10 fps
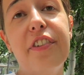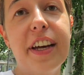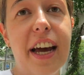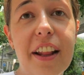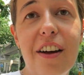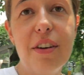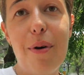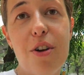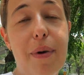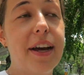thing I love
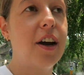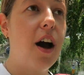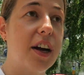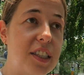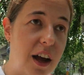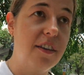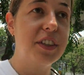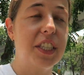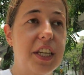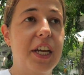about Bangkok is
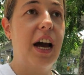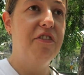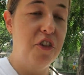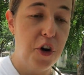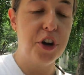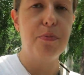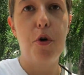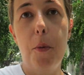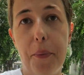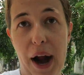obviously
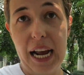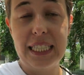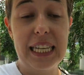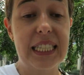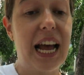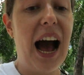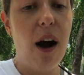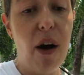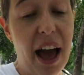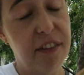affordable prices.
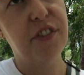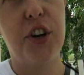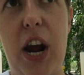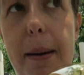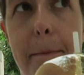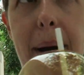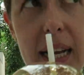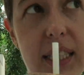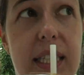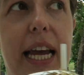However, I
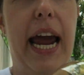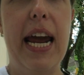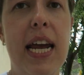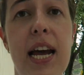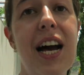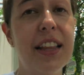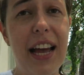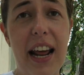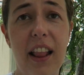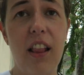must say
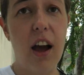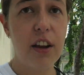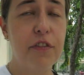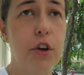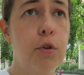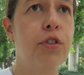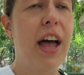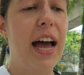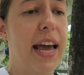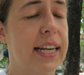that a lot of you
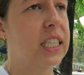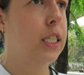that